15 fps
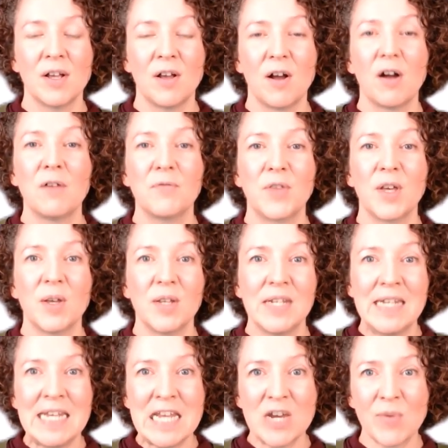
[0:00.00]
of the
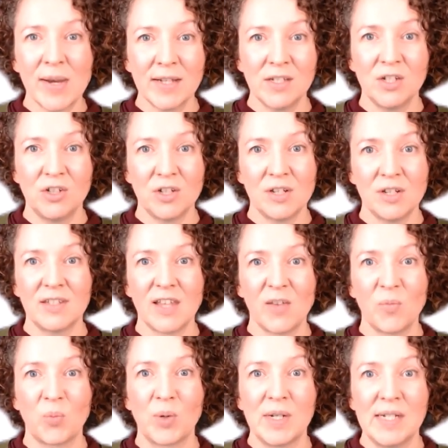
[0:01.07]
neoantigens
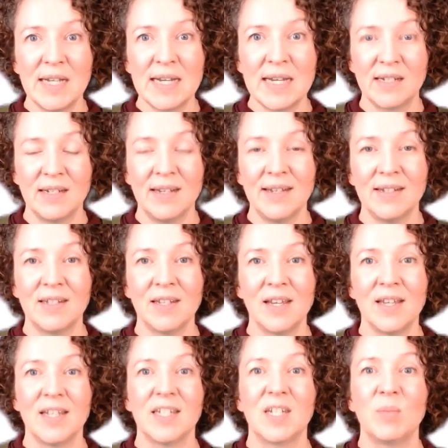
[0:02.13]
they've predicted
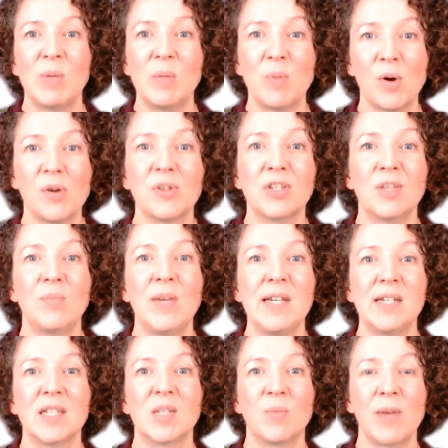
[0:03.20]
to be possibly
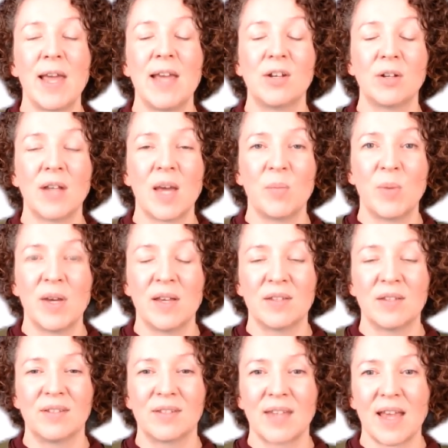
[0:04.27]
displayed on that
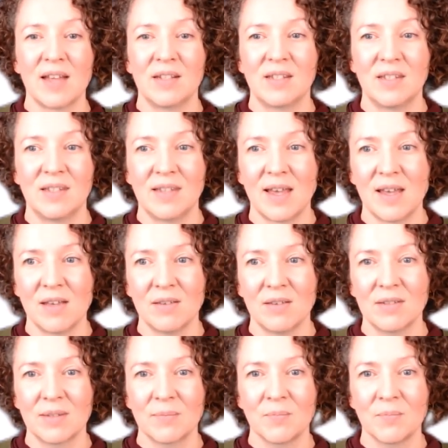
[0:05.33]
person's cancer cells.